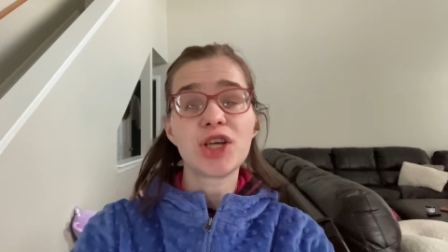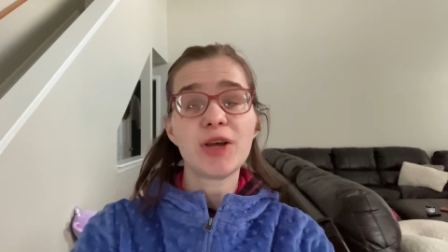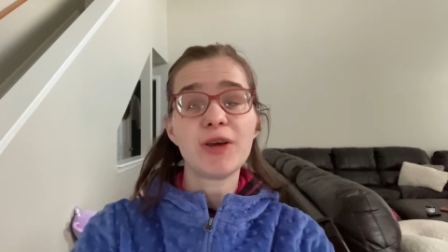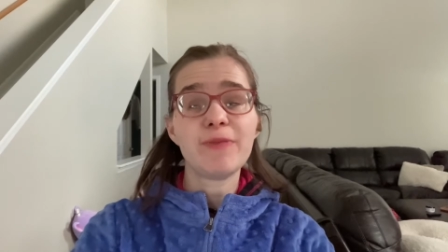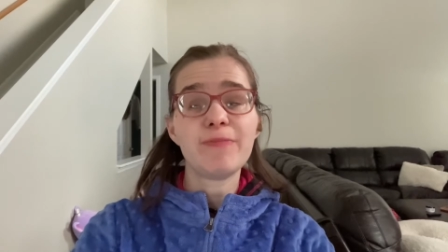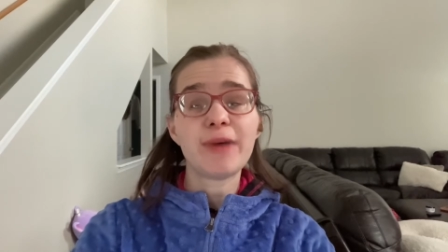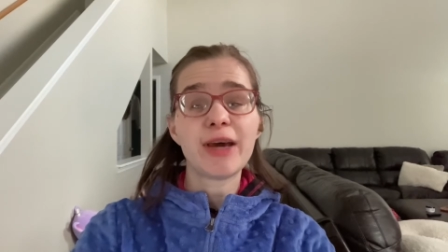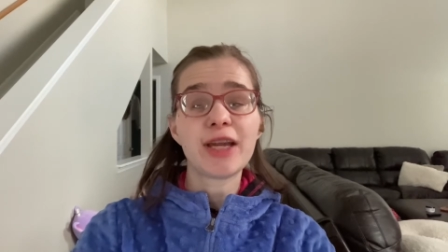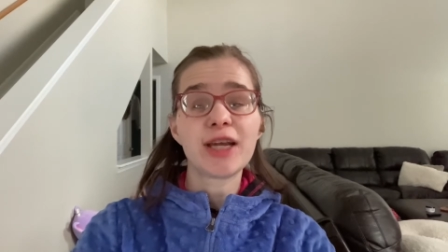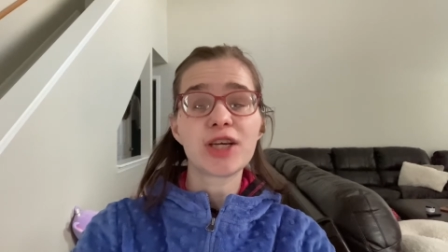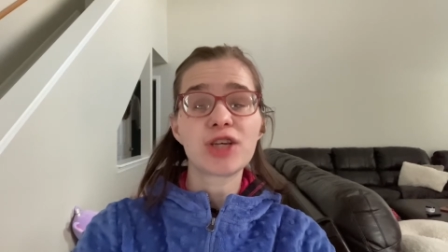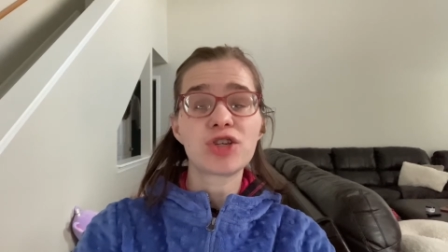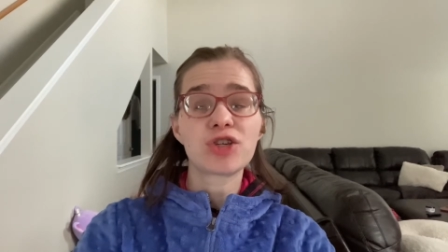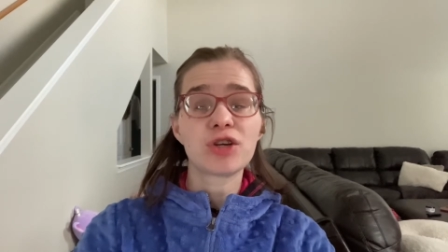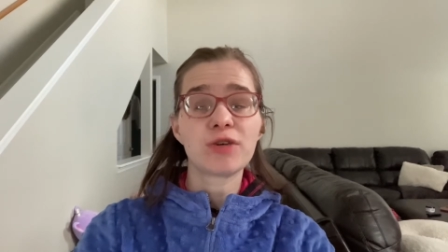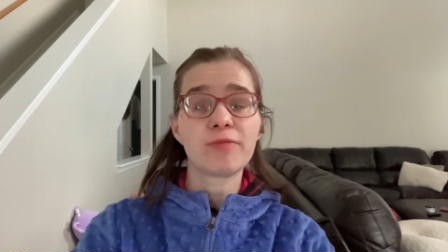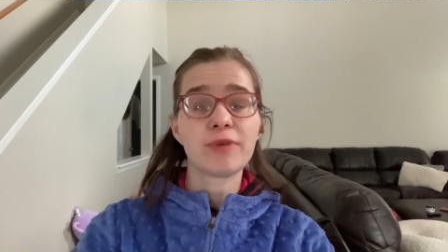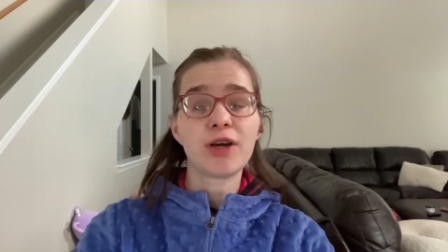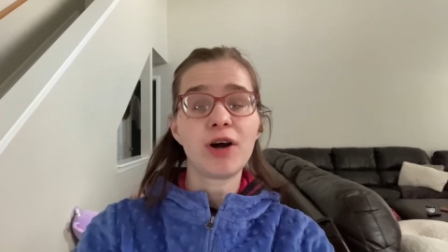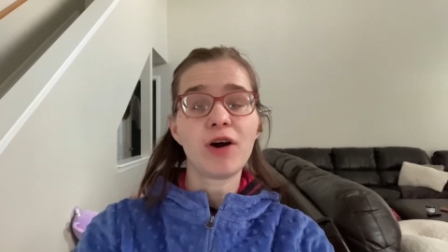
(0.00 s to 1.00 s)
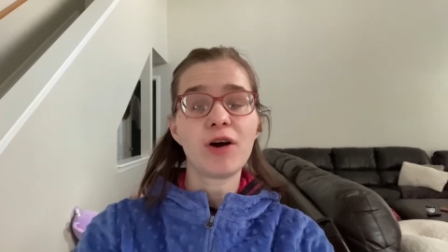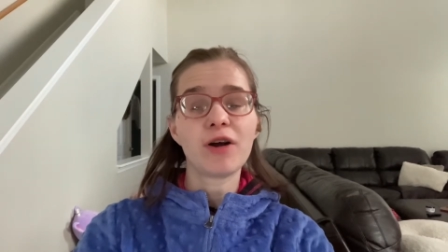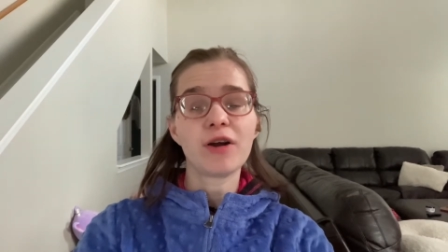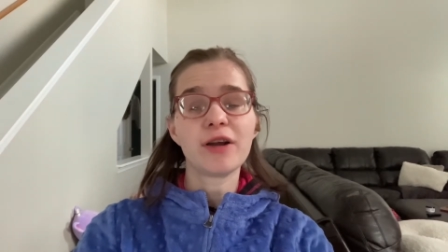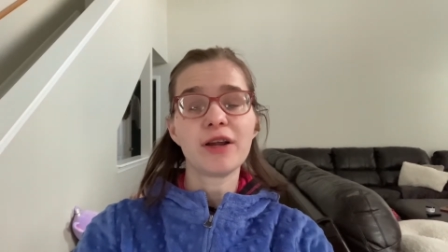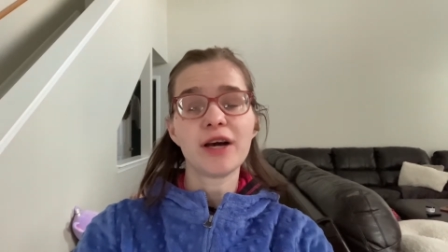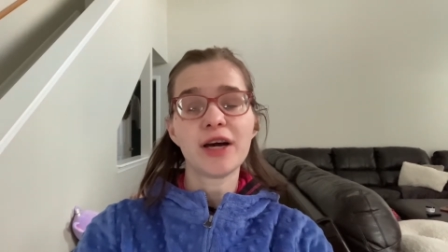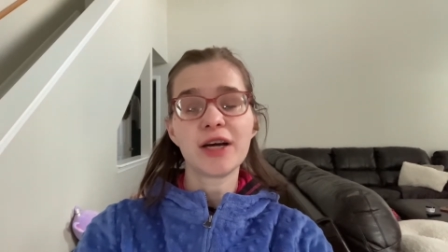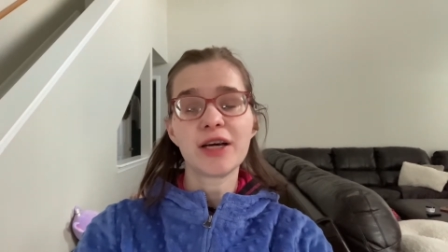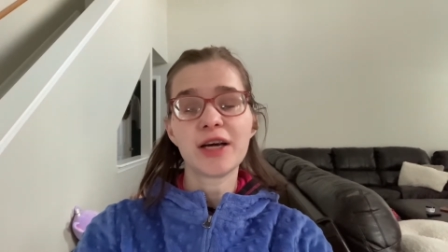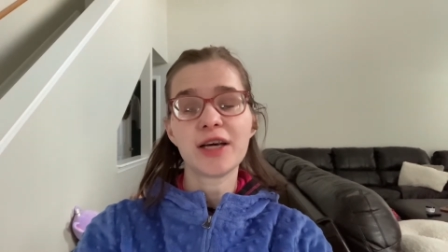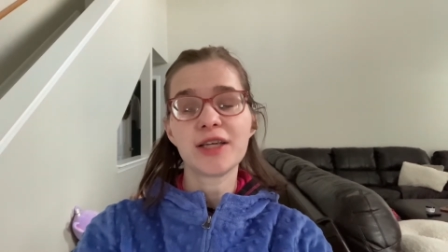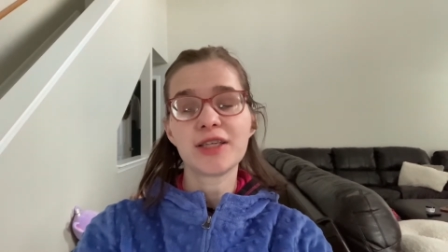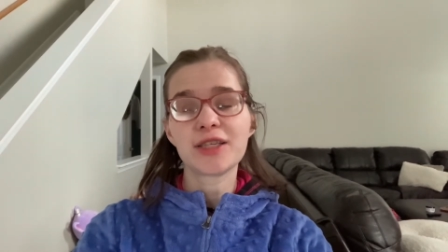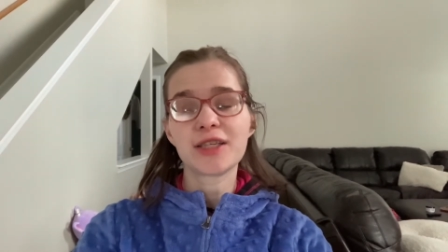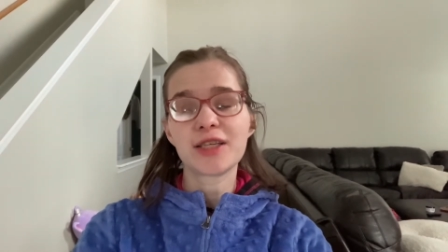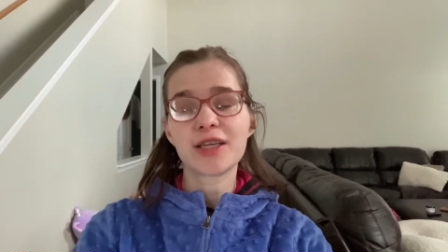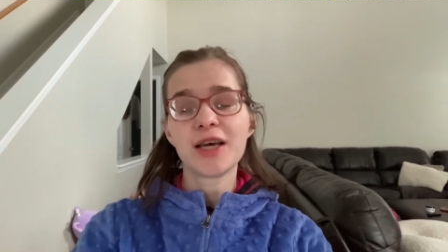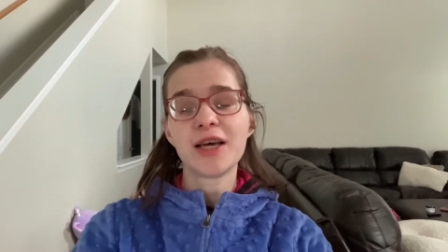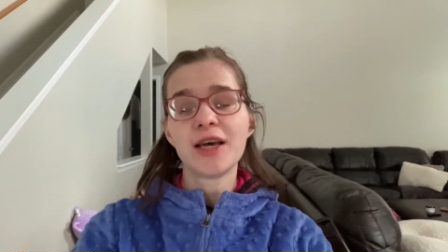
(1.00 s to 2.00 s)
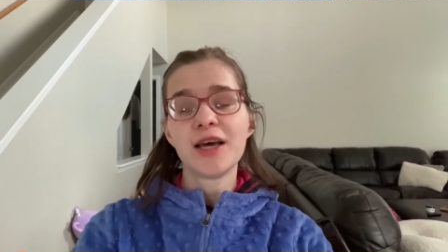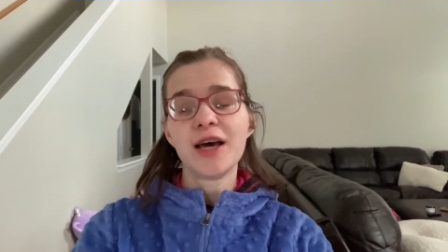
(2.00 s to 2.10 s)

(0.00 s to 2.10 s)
made it extremely hard because,